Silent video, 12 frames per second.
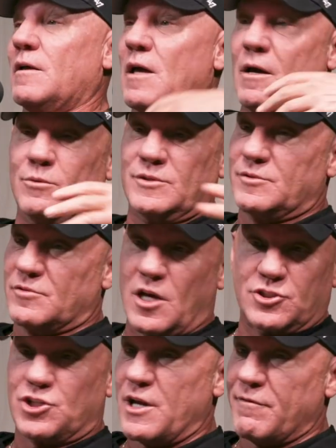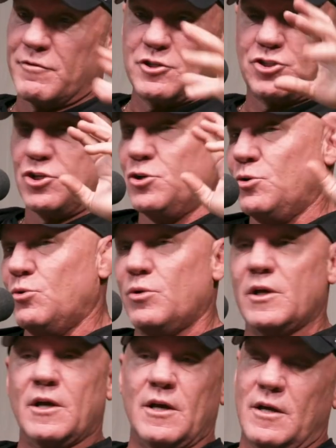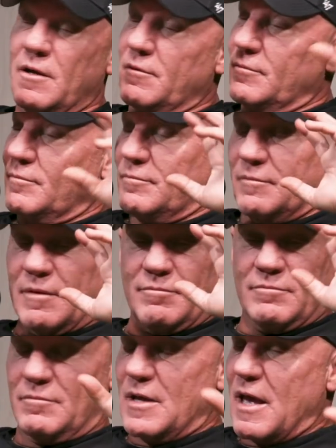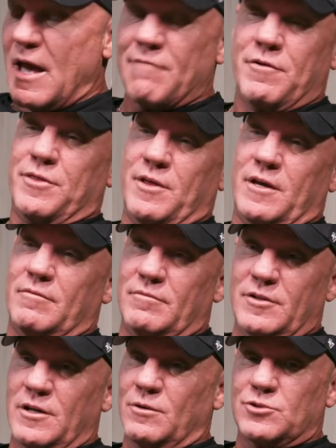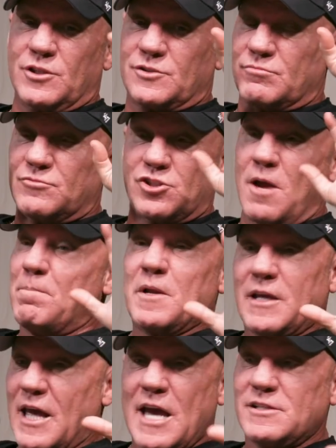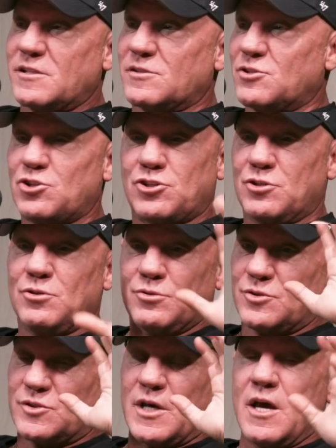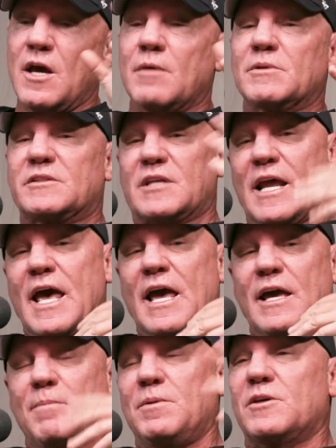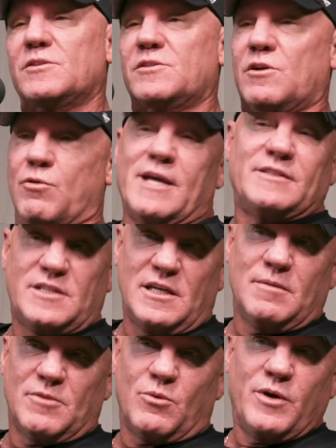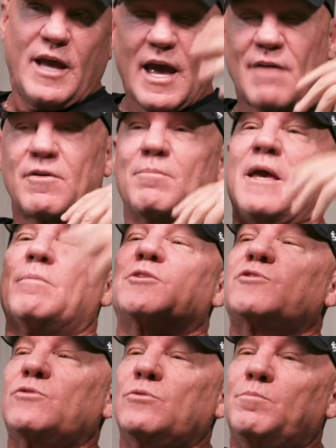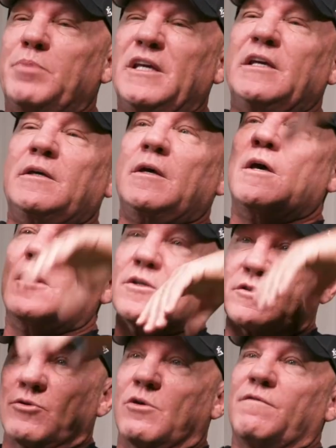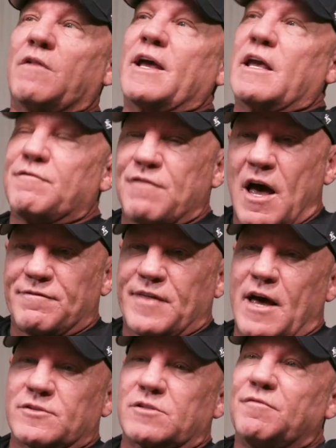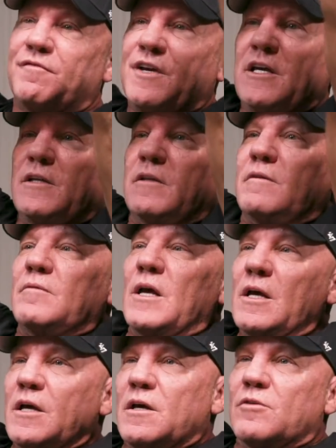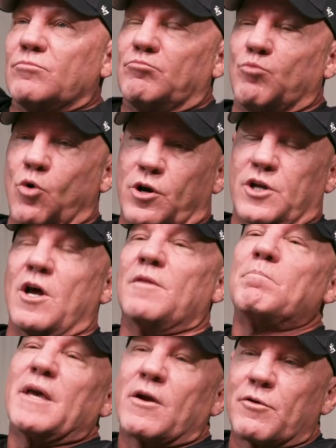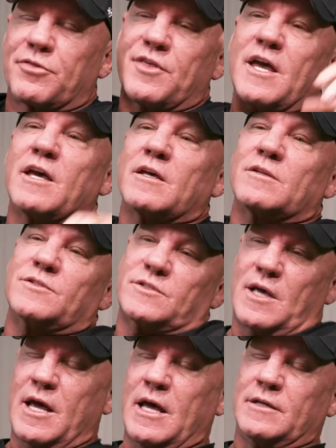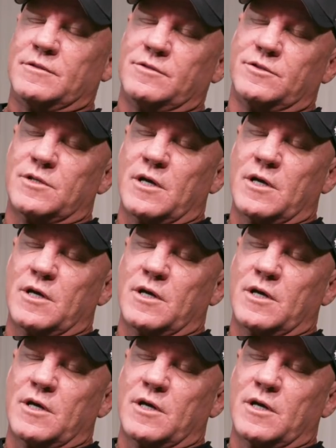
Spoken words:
I was touching every shoe, everything. Just shipping cases of shoes. But today, because of the great team that we have, I'm able to be sort of like at 5,000 feet, working on bigger things, and